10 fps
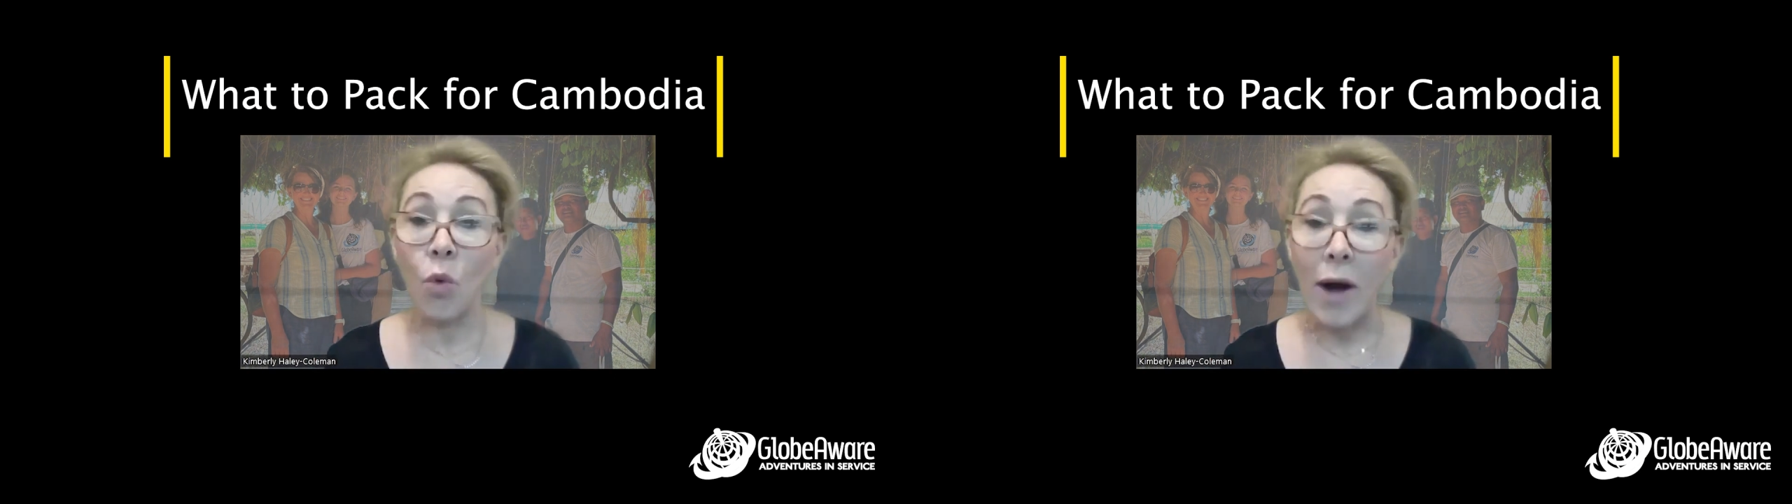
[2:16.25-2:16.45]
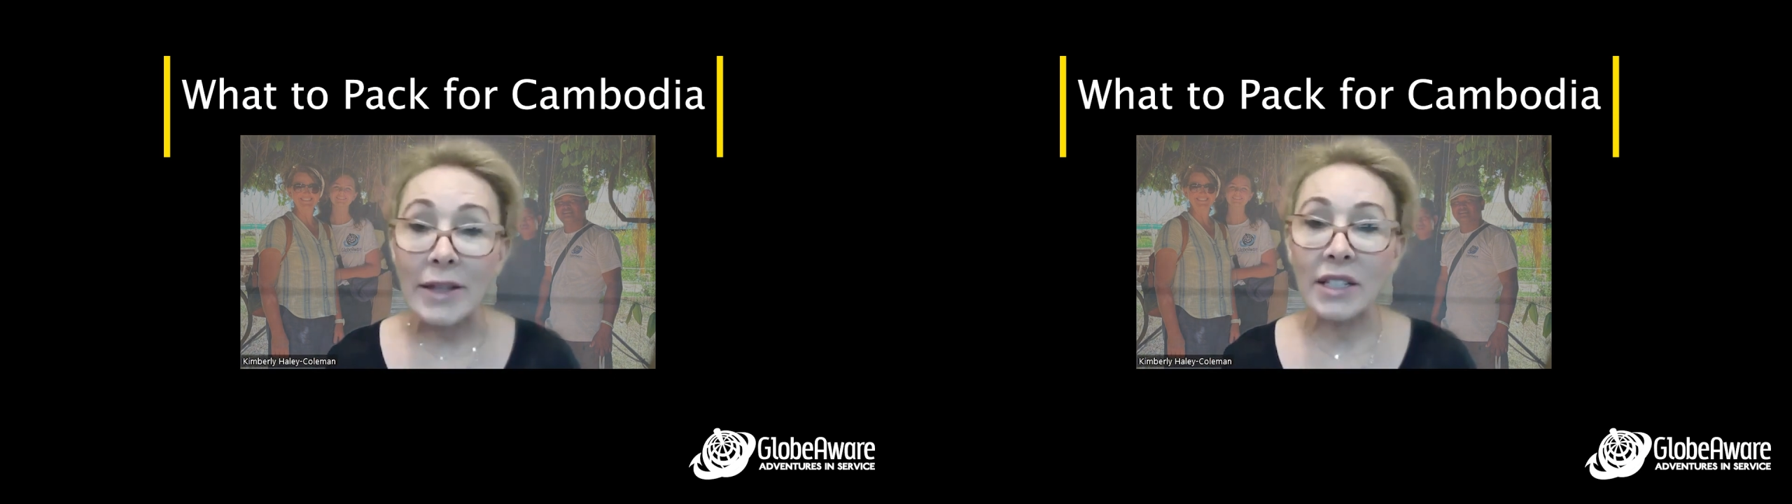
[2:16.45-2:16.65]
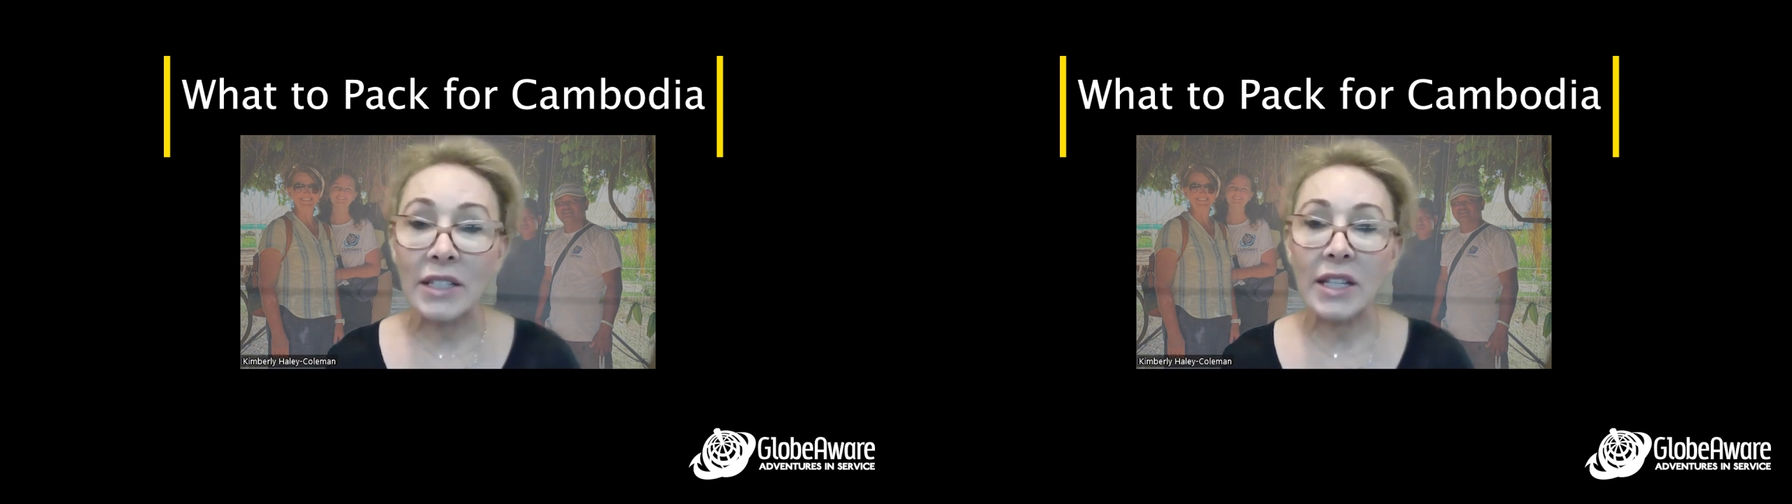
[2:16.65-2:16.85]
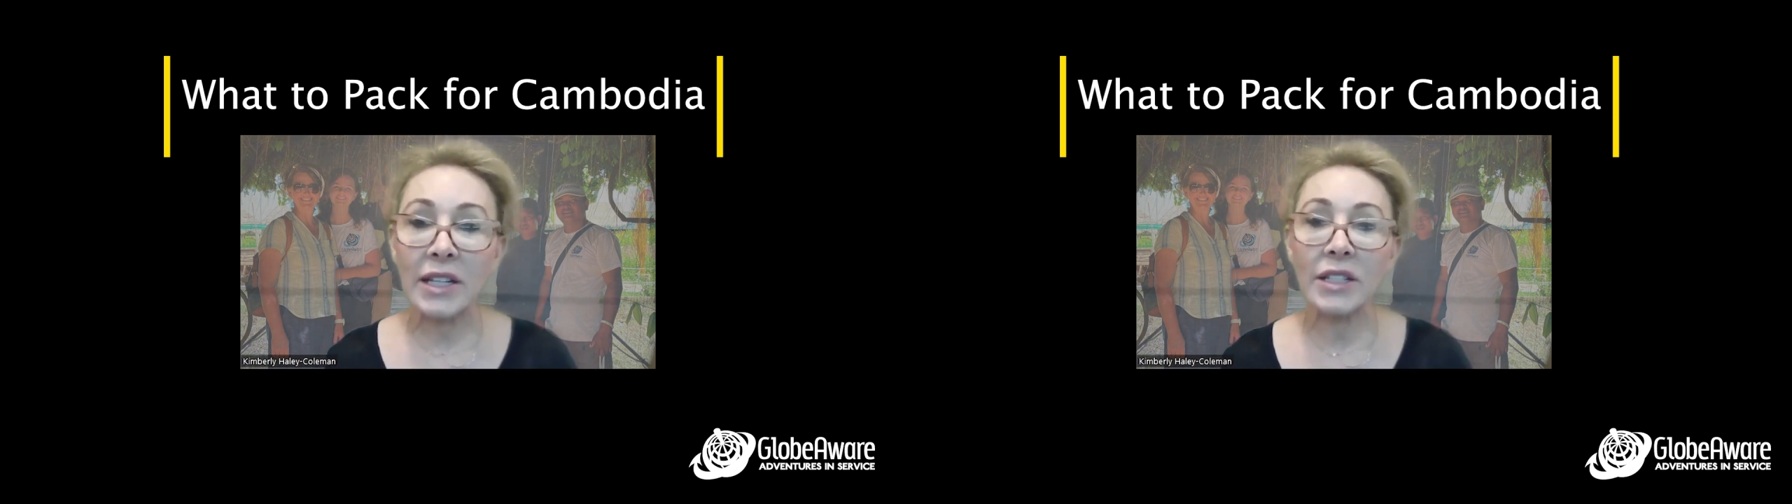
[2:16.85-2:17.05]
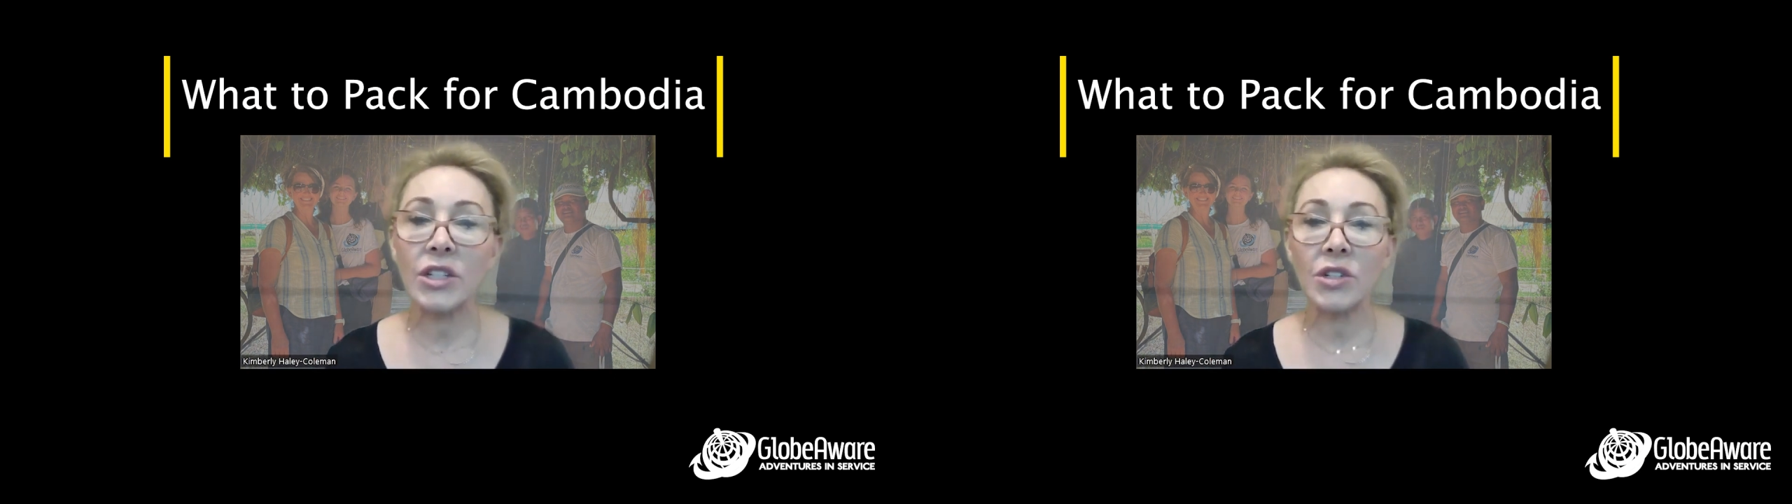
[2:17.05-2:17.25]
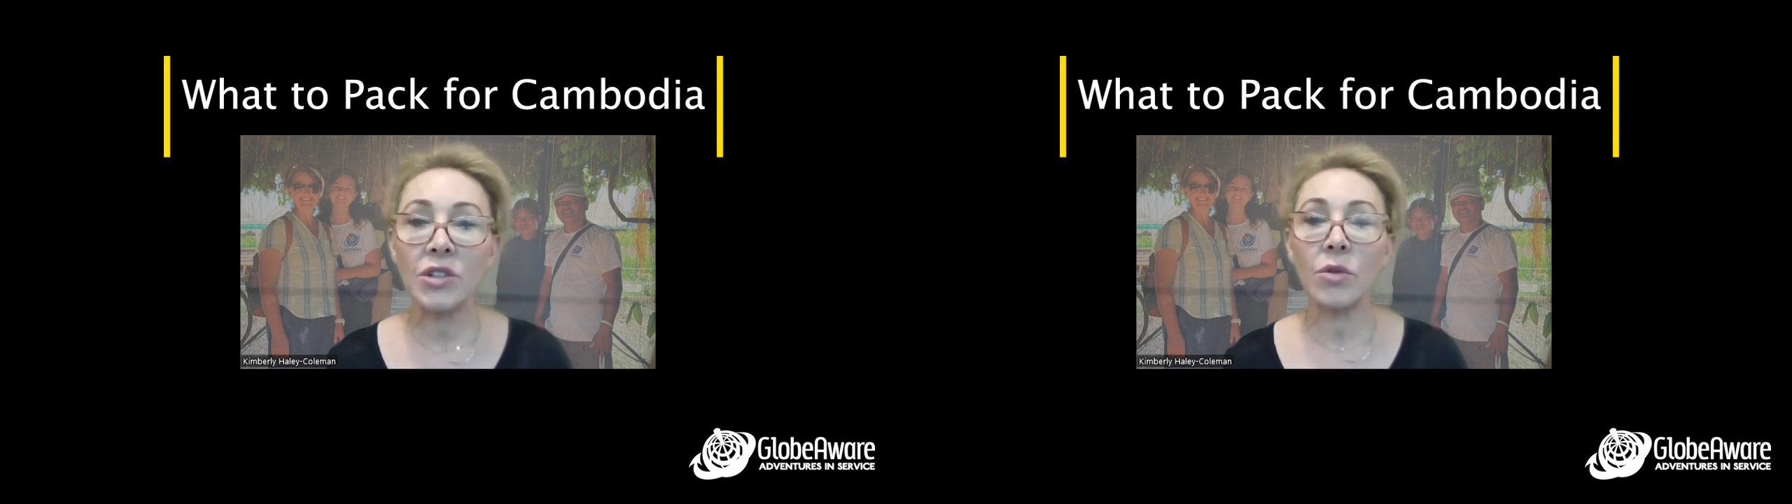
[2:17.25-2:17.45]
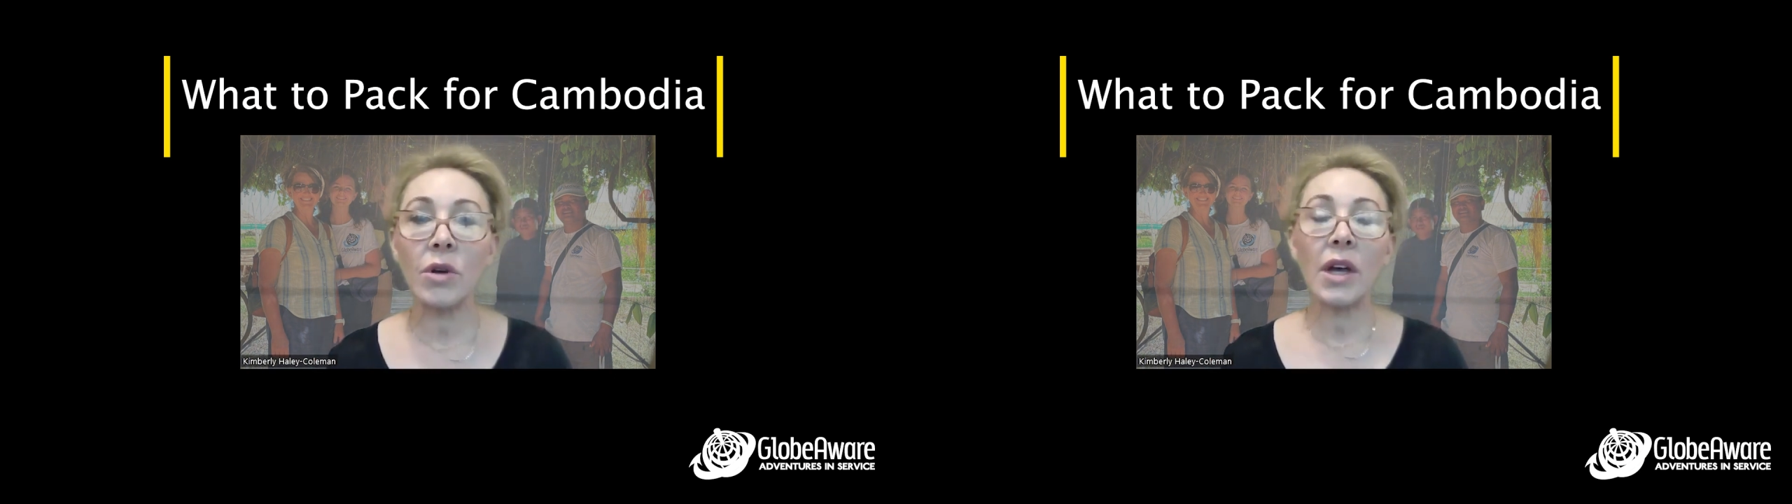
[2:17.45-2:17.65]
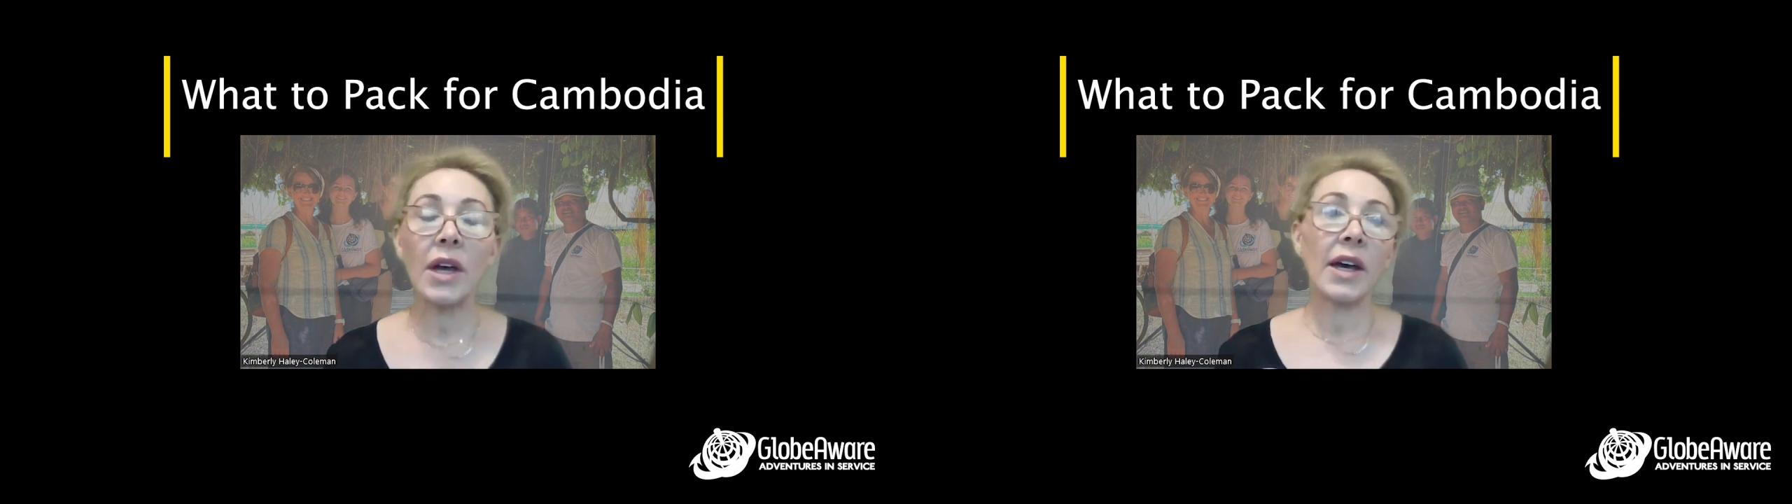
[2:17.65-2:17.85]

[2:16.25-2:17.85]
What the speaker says: wisest thing to do.